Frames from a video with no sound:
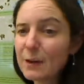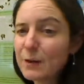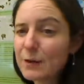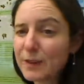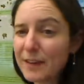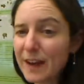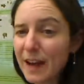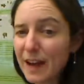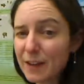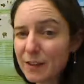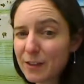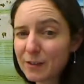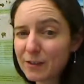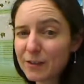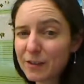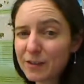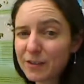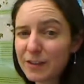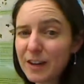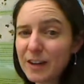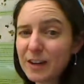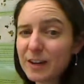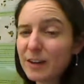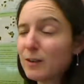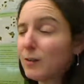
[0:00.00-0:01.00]
gathered your
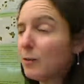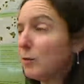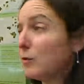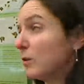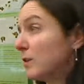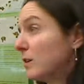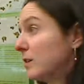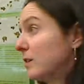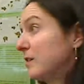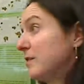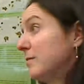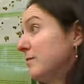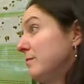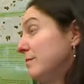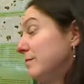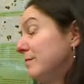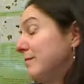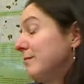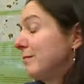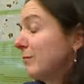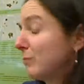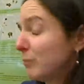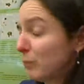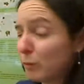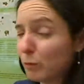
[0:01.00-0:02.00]
data or
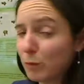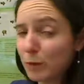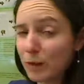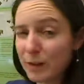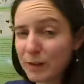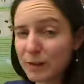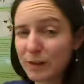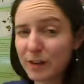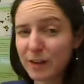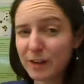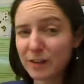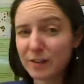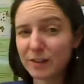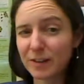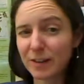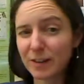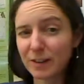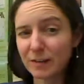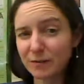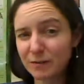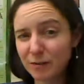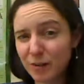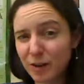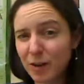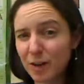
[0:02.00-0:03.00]
where you got your data
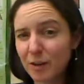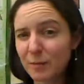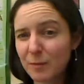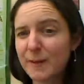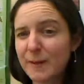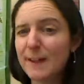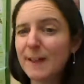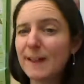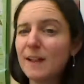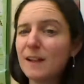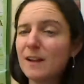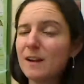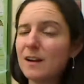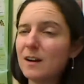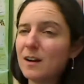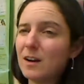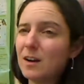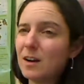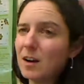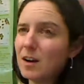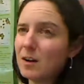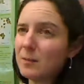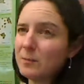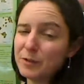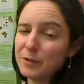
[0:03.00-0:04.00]
from.
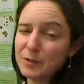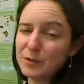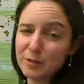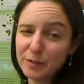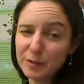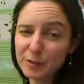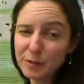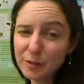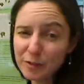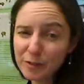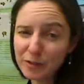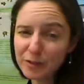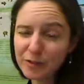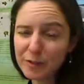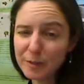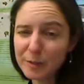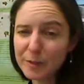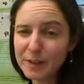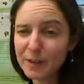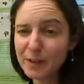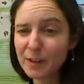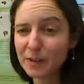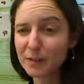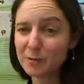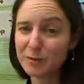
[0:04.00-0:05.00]
Do you use a
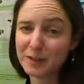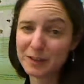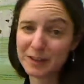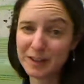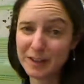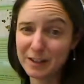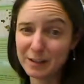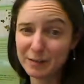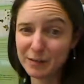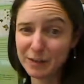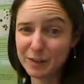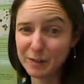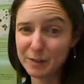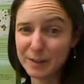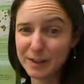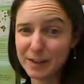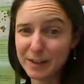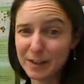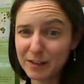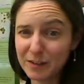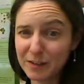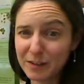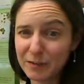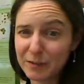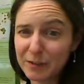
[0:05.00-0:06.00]
GPS? What kind of
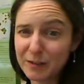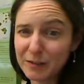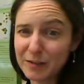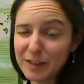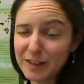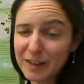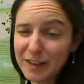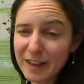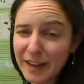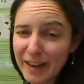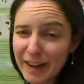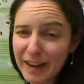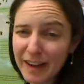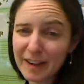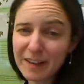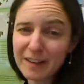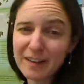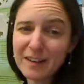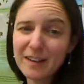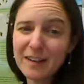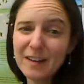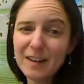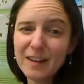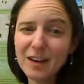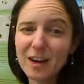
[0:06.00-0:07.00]
GPS if you did that?
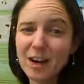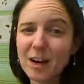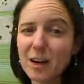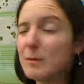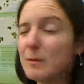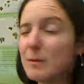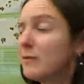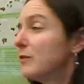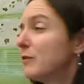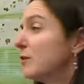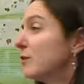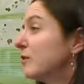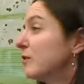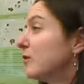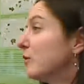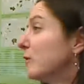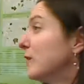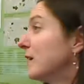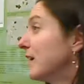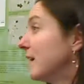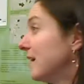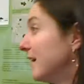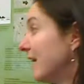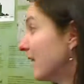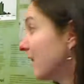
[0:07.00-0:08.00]
If you were
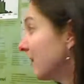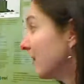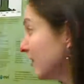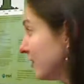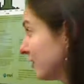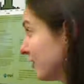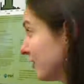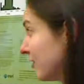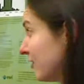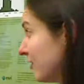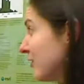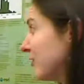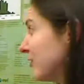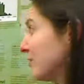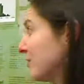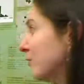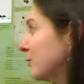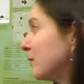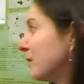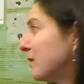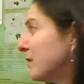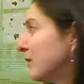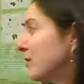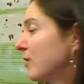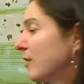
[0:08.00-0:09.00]
doing analysis, this is
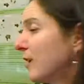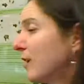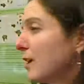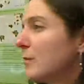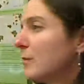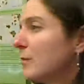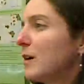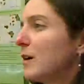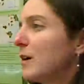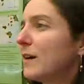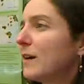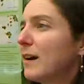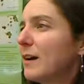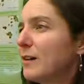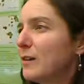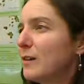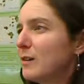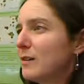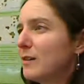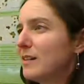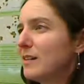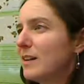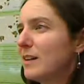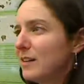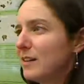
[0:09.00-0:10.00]
where you talk about how
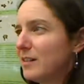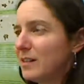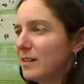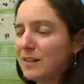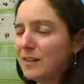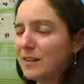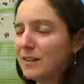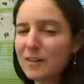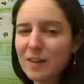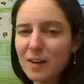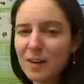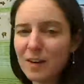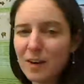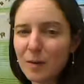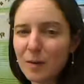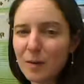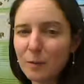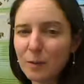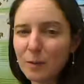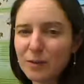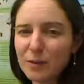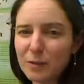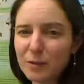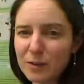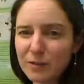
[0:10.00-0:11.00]
you did, what sort